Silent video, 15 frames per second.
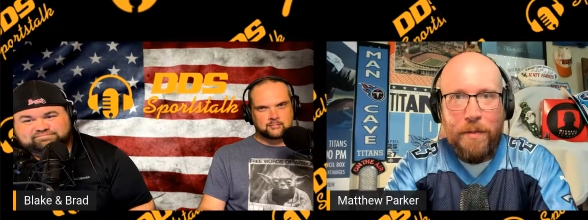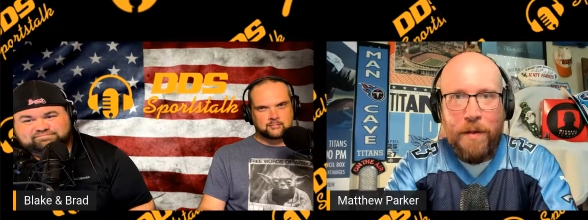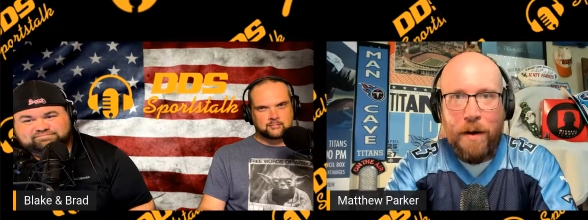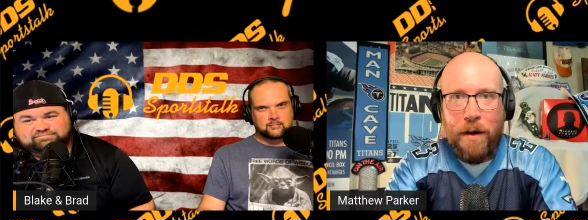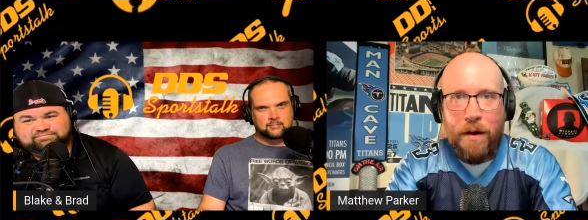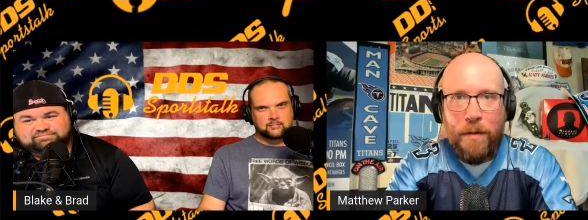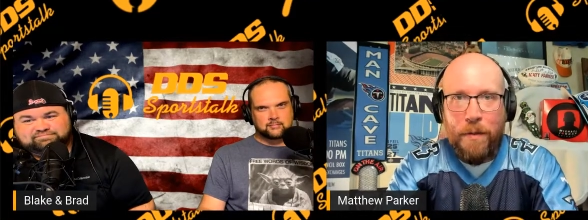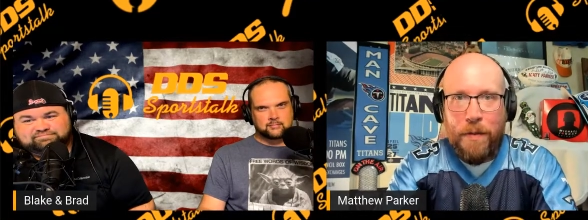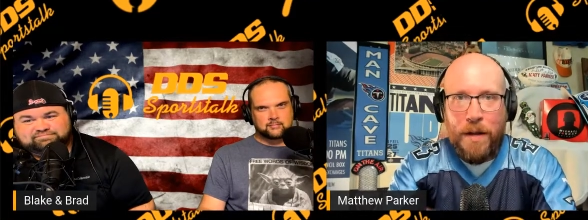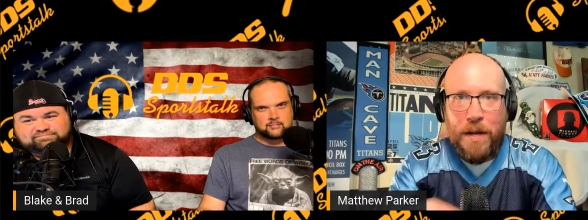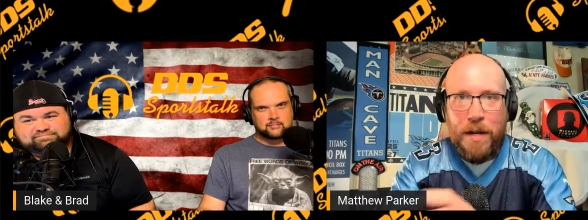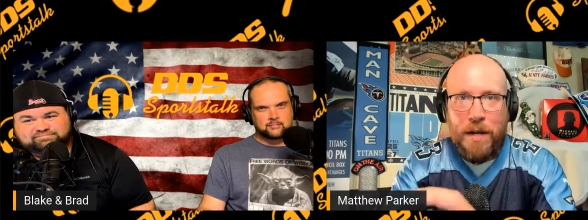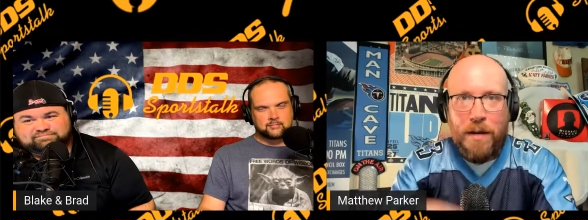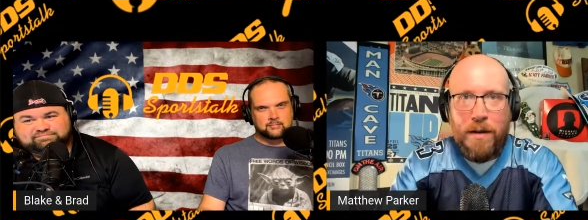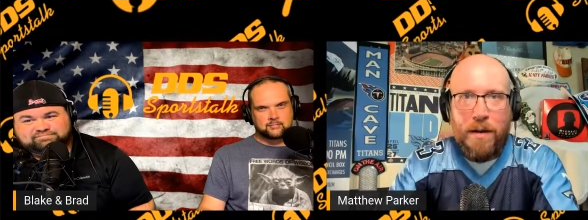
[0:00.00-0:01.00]

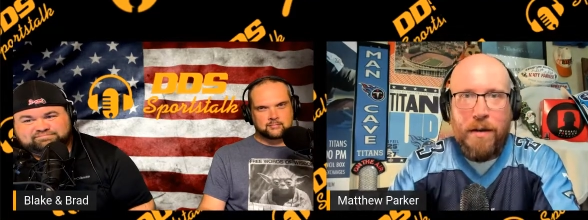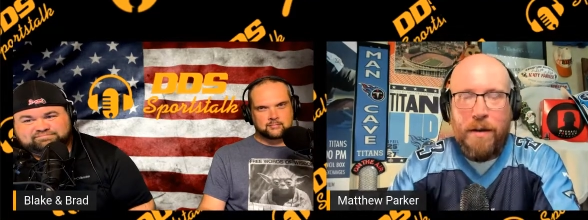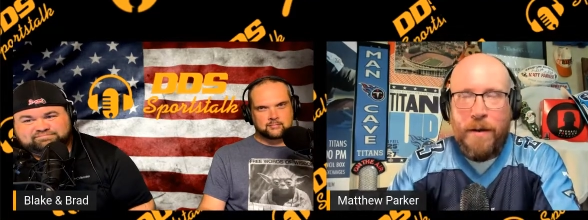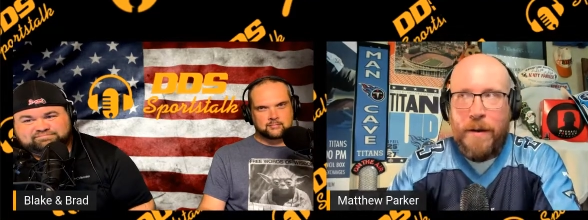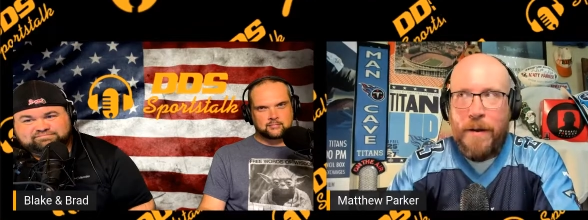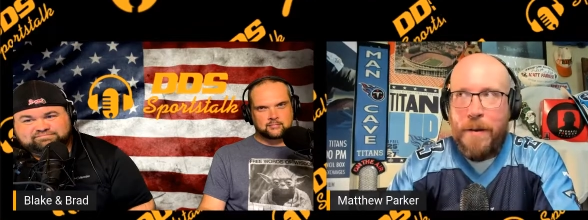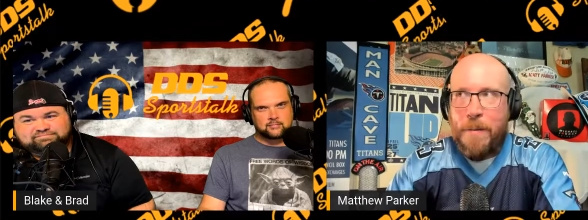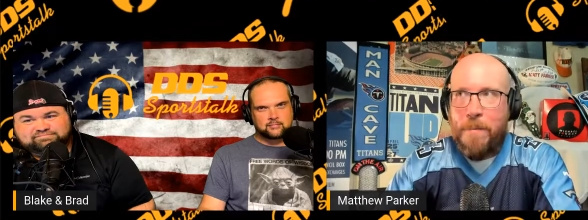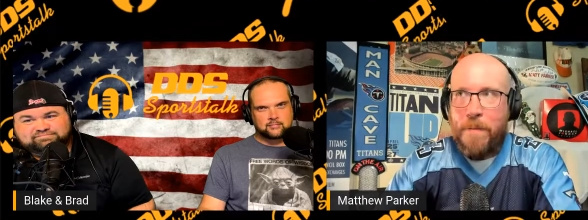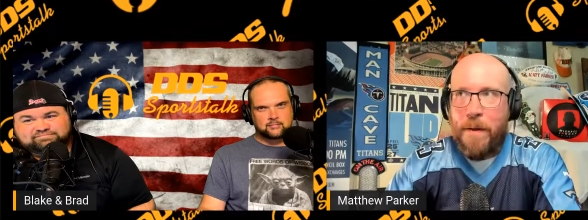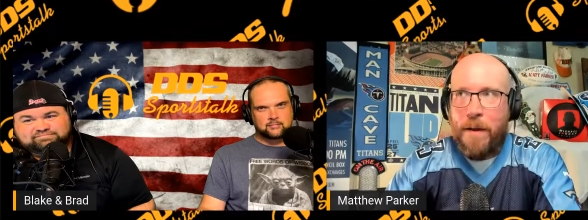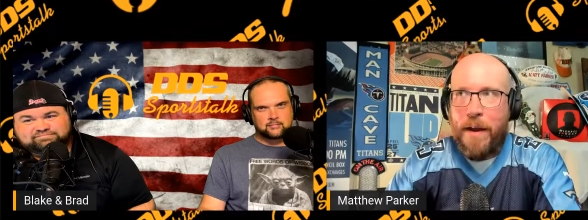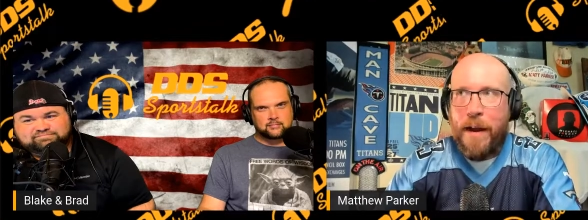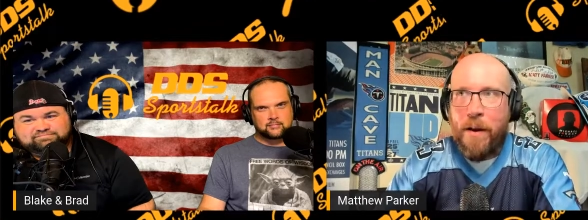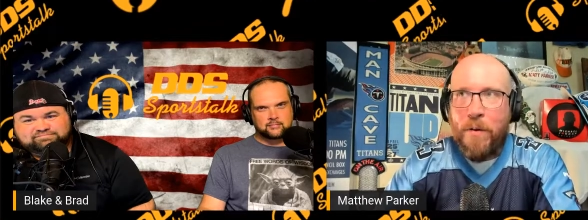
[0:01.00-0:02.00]
Speaker 1: The
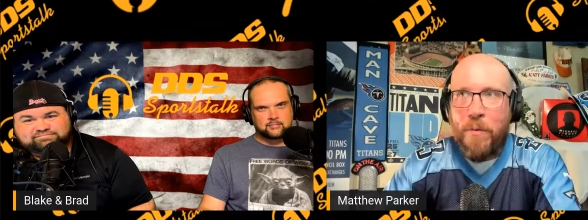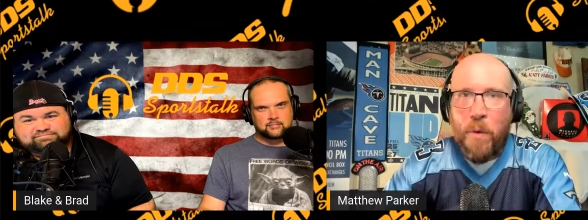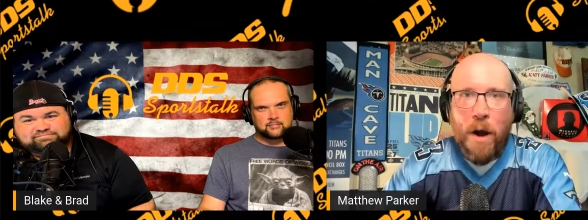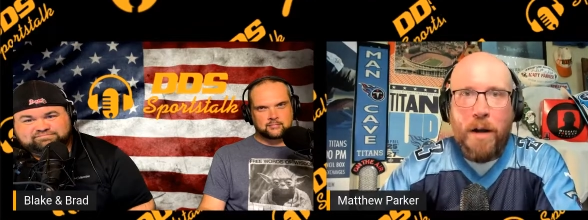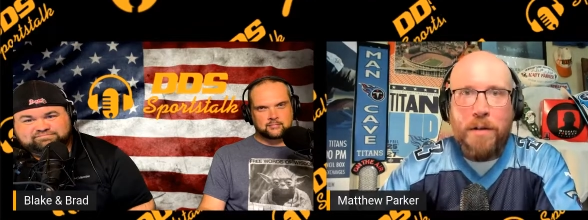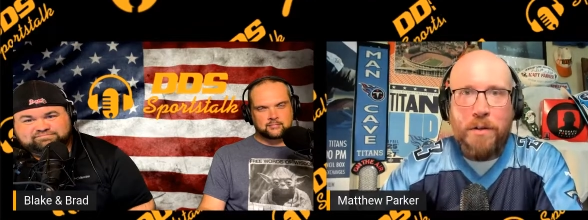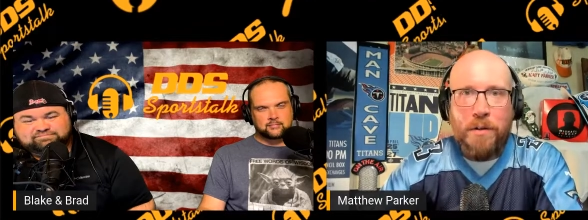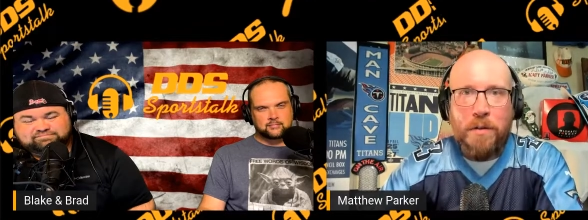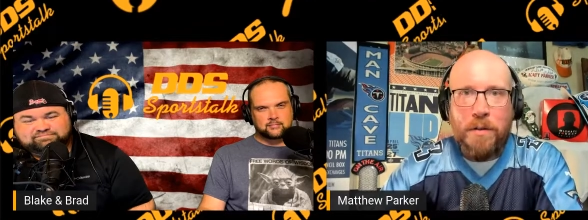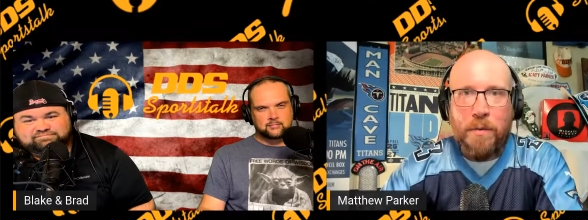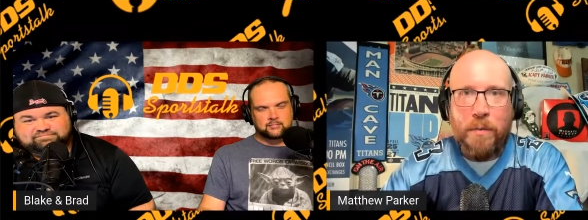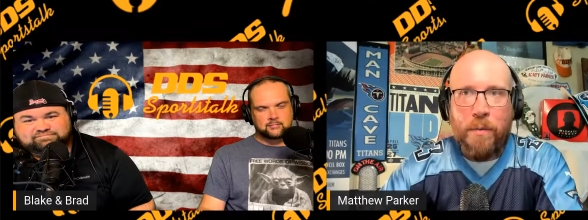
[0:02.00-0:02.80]
Aaron Rodgers,